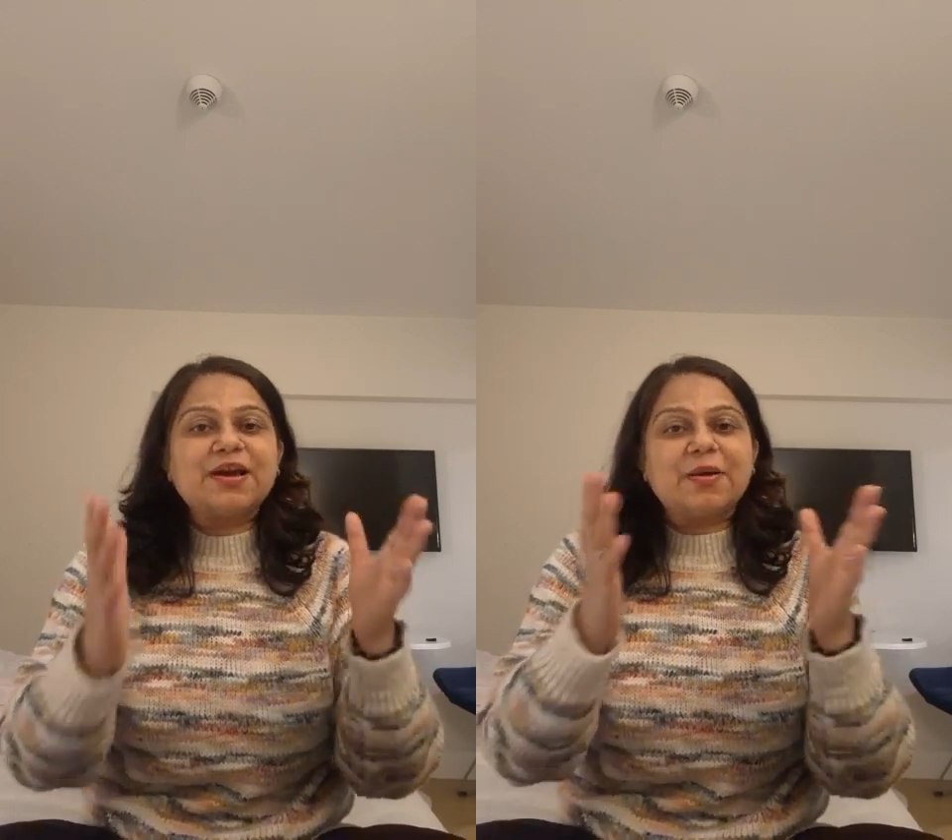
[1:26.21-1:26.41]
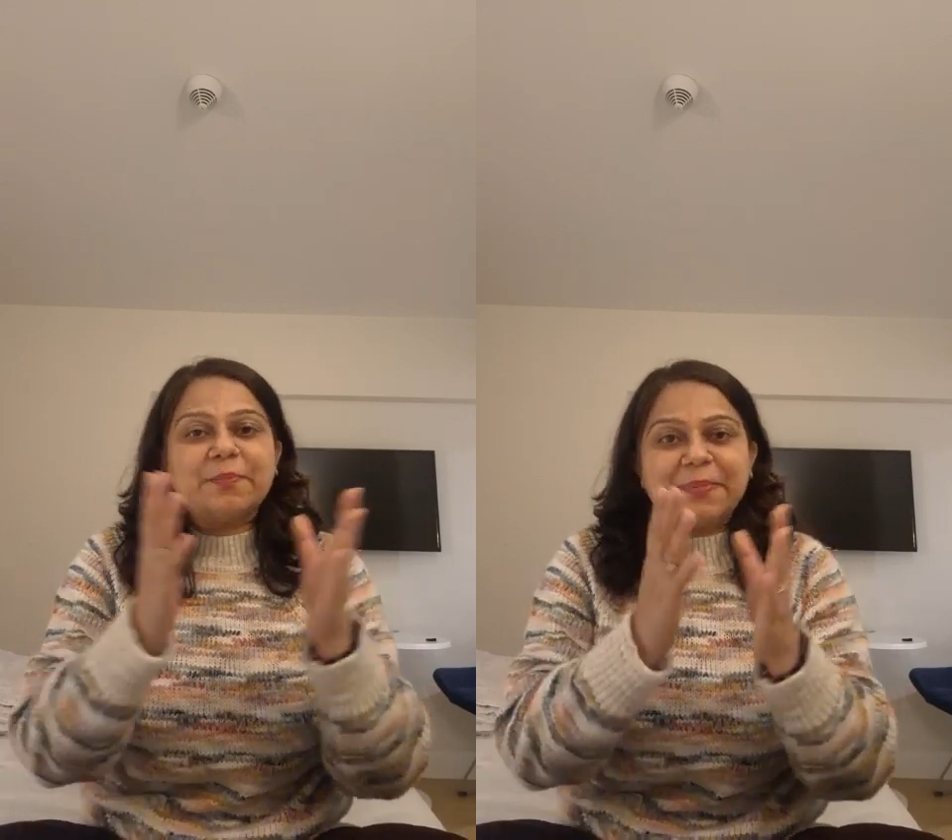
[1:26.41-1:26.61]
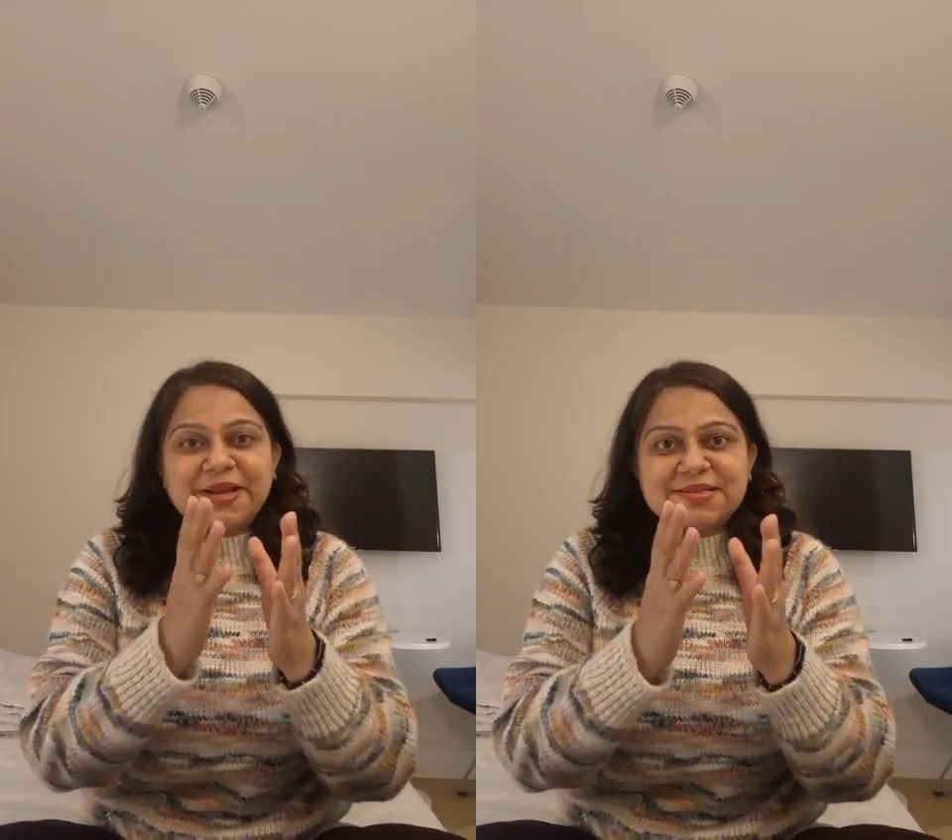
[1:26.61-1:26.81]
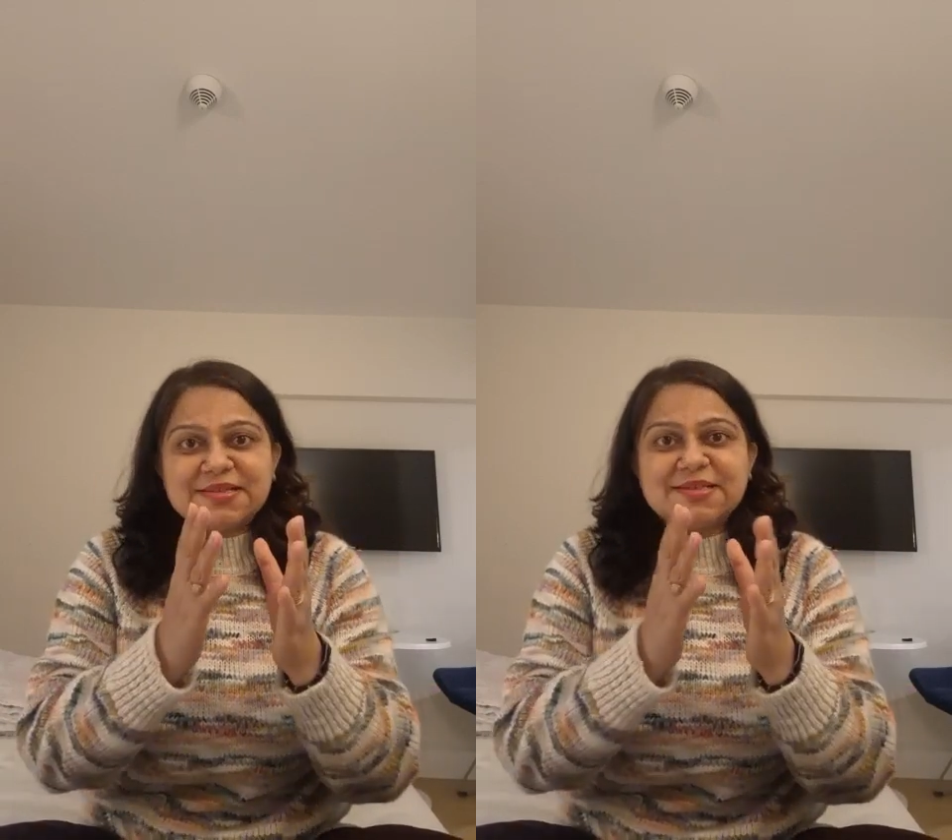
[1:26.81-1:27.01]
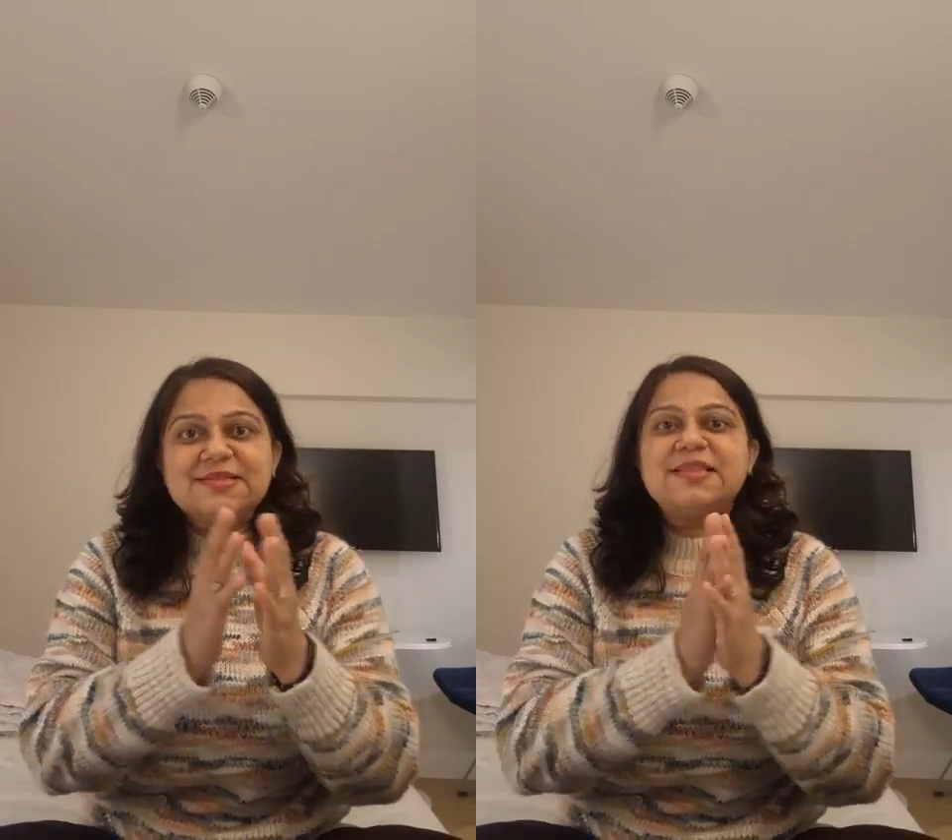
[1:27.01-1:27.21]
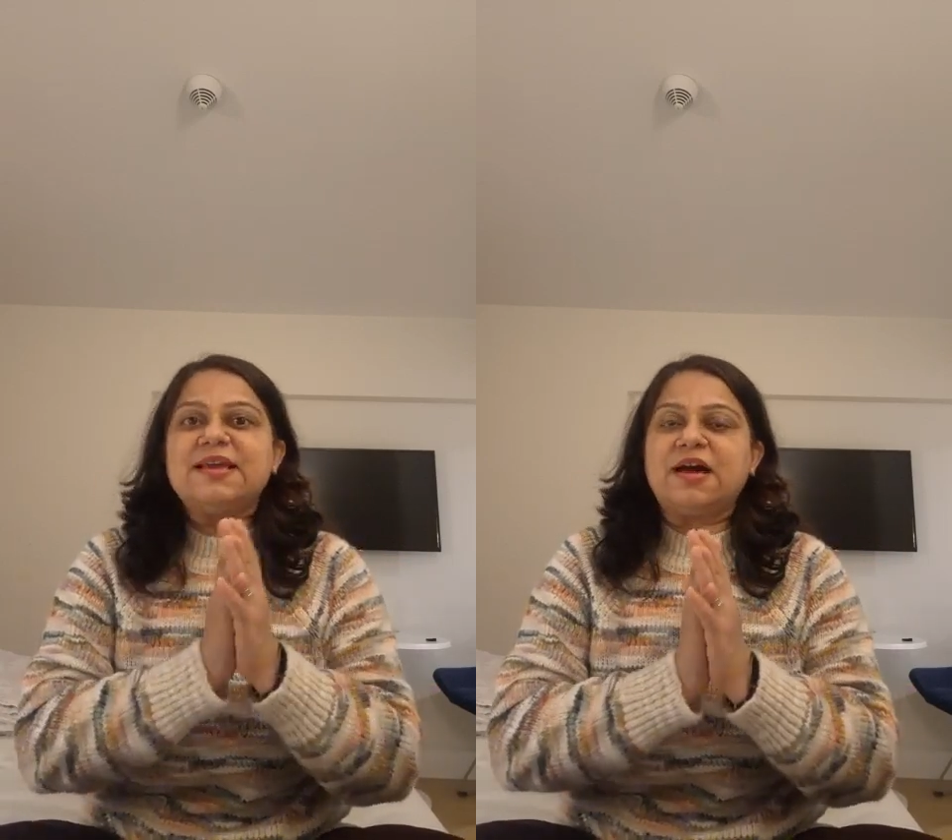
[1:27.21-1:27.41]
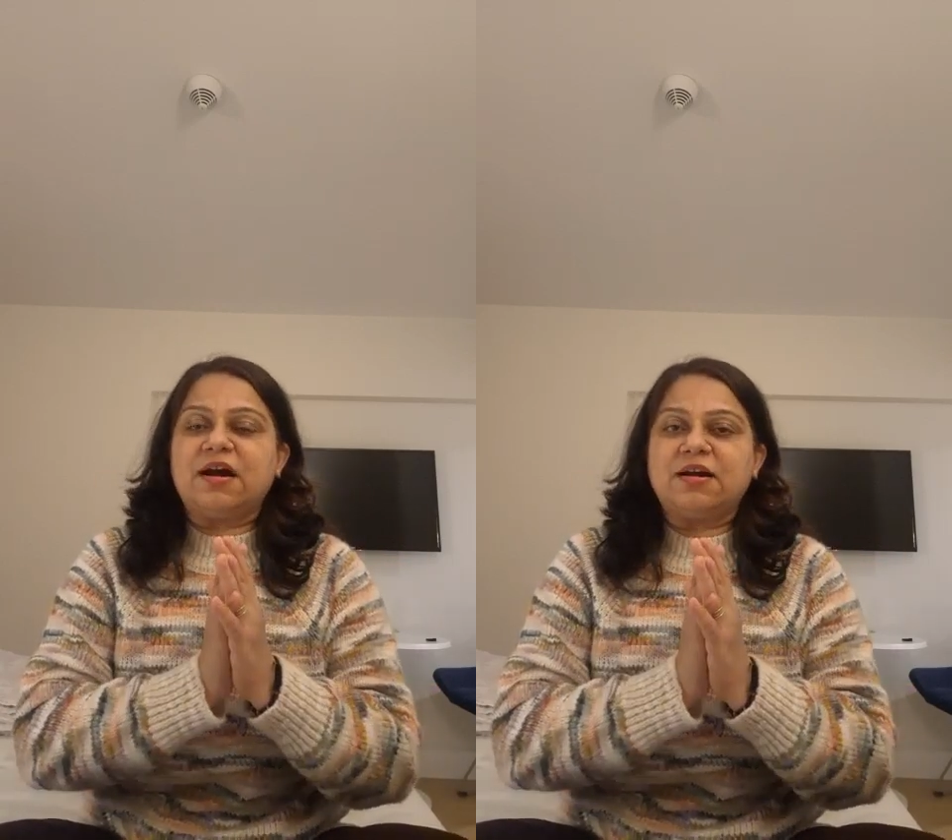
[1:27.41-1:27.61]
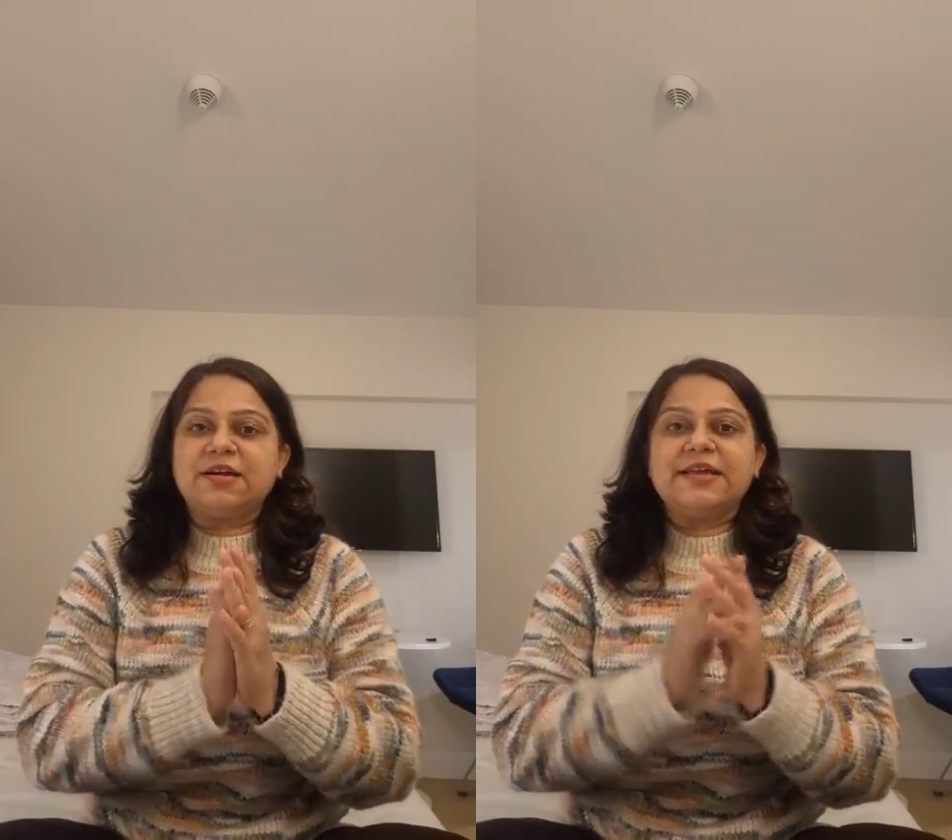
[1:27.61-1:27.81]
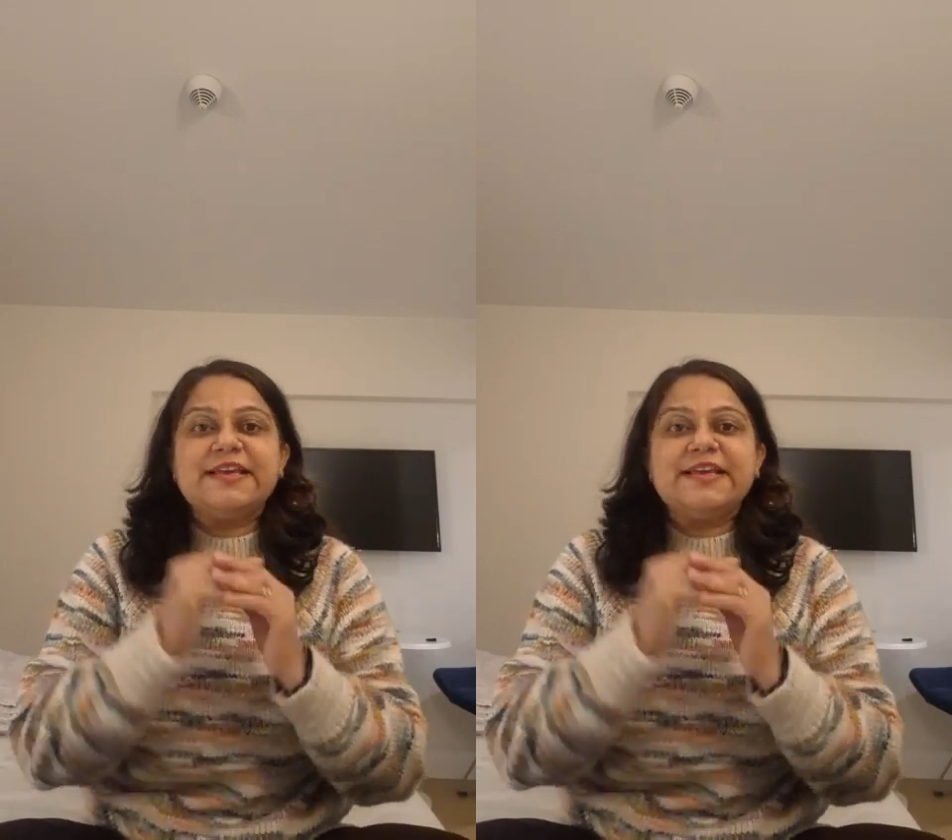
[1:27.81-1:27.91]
compresses the heart,